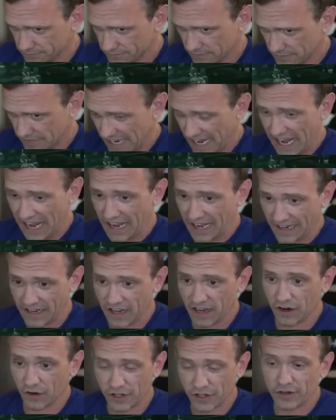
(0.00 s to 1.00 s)
Yeah, I
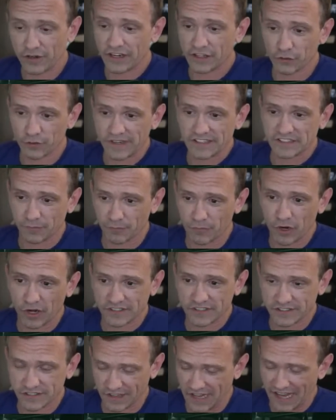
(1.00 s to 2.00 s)
know. You need to read some
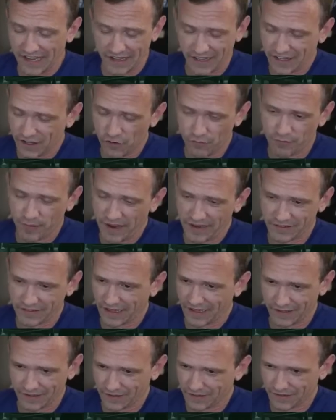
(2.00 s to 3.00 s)
books. Like, you've picked,
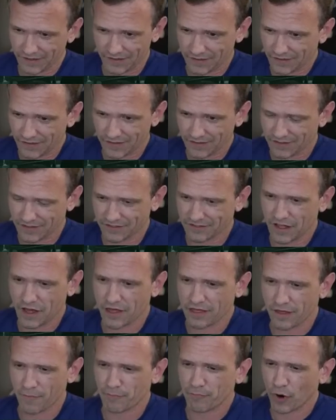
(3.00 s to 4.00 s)
like,
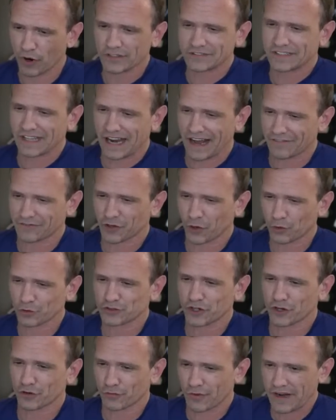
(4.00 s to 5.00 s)
the books that I've
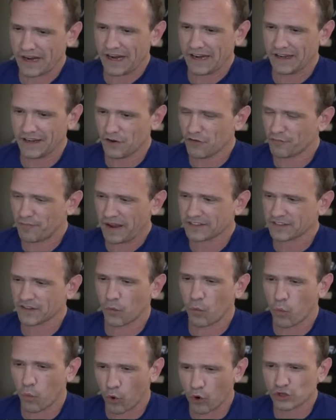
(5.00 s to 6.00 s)
told you to read, you've picked the
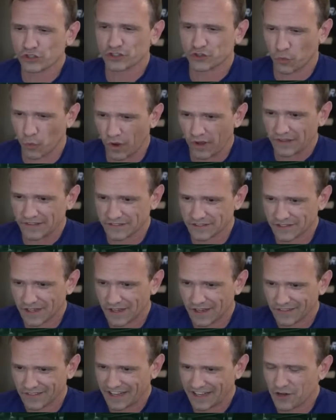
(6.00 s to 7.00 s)
worst ones.
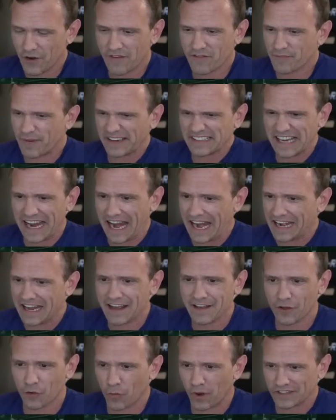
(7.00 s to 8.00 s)
Like, you haven't picked any
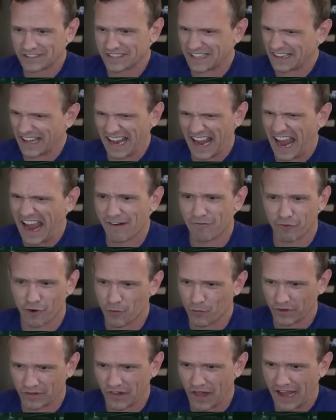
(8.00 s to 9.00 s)
of the ones that, like,
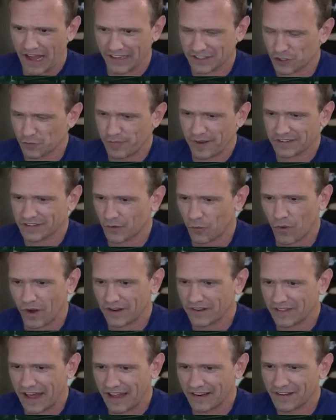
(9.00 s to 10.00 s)
everyone likes. You picked the
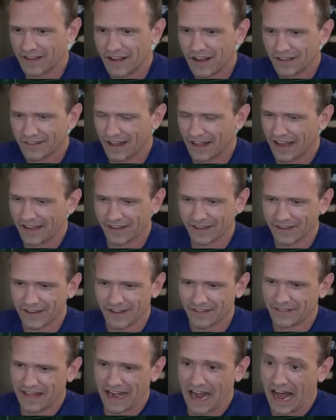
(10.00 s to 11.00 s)
one that, like,
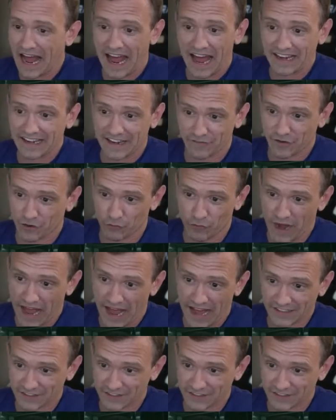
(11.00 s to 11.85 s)
that I hadn't even read.